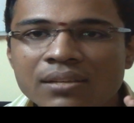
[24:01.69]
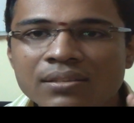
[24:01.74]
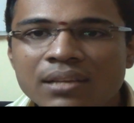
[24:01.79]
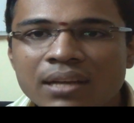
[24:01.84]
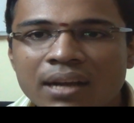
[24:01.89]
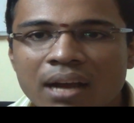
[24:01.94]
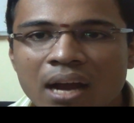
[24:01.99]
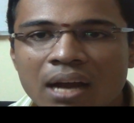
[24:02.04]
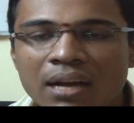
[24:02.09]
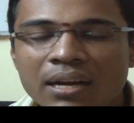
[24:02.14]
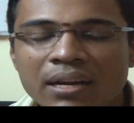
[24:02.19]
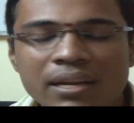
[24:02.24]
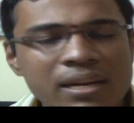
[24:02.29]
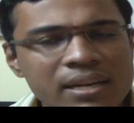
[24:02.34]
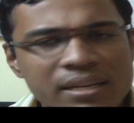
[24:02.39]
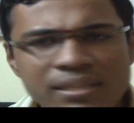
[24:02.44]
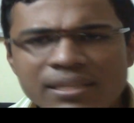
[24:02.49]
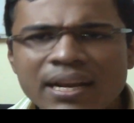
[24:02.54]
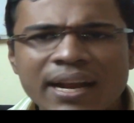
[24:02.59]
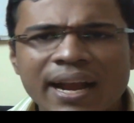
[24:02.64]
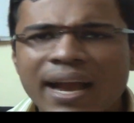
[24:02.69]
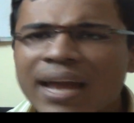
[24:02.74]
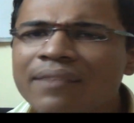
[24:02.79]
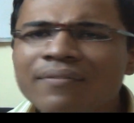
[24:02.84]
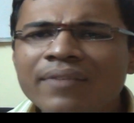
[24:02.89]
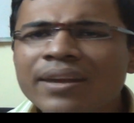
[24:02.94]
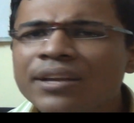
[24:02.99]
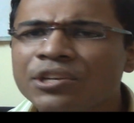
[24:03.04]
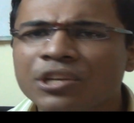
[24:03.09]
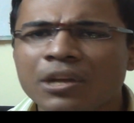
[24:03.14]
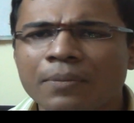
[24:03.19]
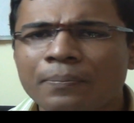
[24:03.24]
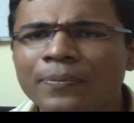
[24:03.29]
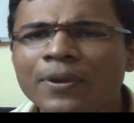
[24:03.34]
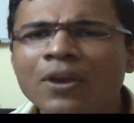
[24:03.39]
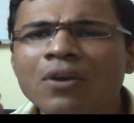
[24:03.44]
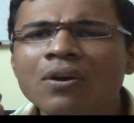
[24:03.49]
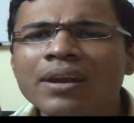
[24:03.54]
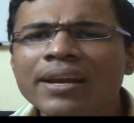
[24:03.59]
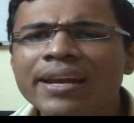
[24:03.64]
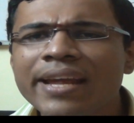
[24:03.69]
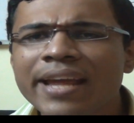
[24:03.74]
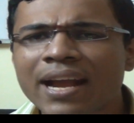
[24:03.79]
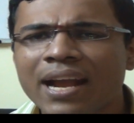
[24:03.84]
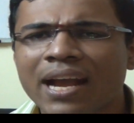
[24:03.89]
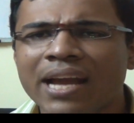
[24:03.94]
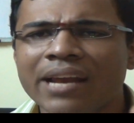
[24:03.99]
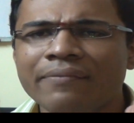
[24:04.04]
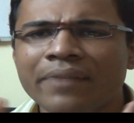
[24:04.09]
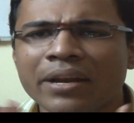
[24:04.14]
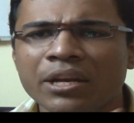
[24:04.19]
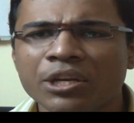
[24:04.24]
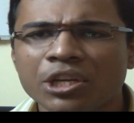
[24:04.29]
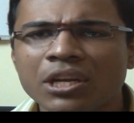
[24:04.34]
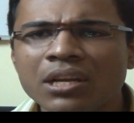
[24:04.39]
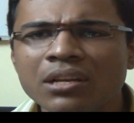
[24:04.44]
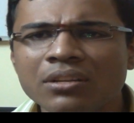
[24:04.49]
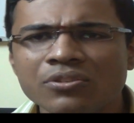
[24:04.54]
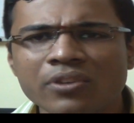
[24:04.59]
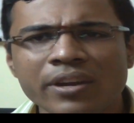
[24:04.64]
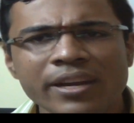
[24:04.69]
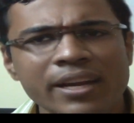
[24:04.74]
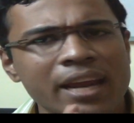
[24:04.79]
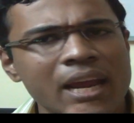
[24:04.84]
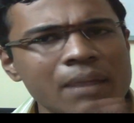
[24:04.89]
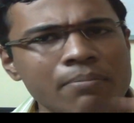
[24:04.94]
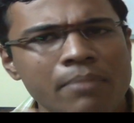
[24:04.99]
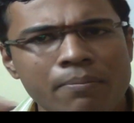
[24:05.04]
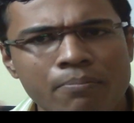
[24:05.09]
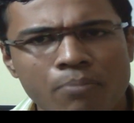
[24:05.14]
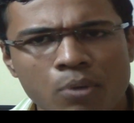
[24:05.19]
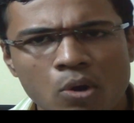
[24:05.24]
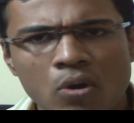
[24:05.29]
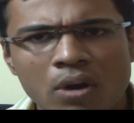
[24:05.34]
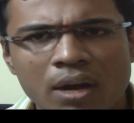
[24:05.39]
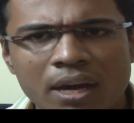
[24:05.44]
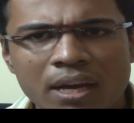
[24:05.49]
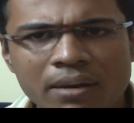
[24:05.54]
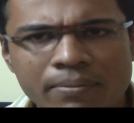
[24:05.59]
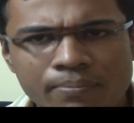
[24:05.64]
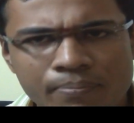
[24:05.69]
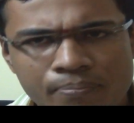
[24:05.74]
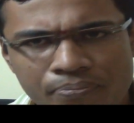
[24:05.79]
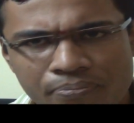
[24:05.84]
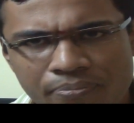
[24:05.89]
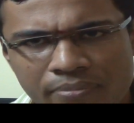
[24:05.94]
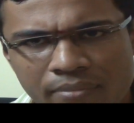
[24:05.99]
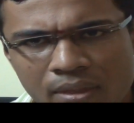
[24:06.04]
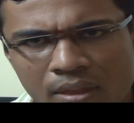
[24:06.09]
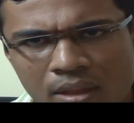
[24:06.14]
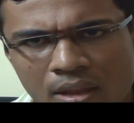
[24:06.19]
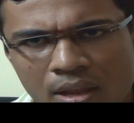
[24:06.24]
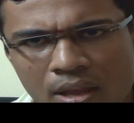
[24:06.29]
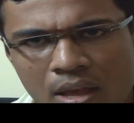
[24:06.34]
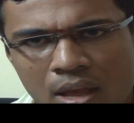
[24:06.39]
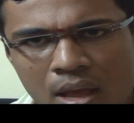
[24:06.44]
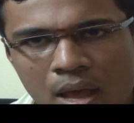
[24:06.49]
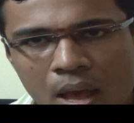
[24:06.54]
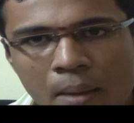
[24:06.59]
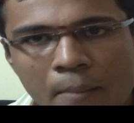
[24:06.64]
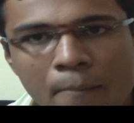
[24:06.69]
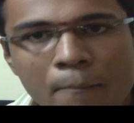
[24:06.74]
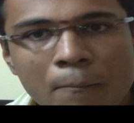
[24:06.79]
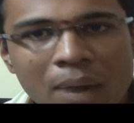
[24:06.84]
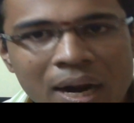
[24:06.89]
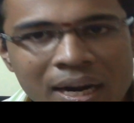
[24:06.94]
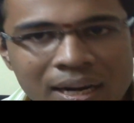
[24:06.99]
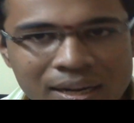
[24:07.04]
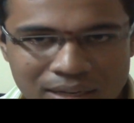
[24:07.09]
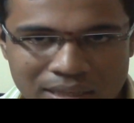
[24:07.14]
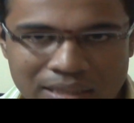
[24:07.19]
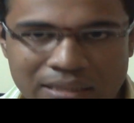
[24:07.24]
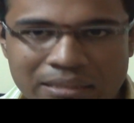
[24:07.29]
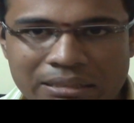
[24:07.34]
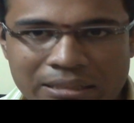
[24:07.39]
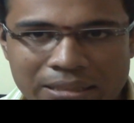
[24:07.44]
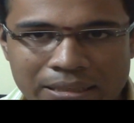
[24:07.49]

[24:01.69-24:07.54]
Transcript: is the it is a convention, purely a convention, so it can be broken, but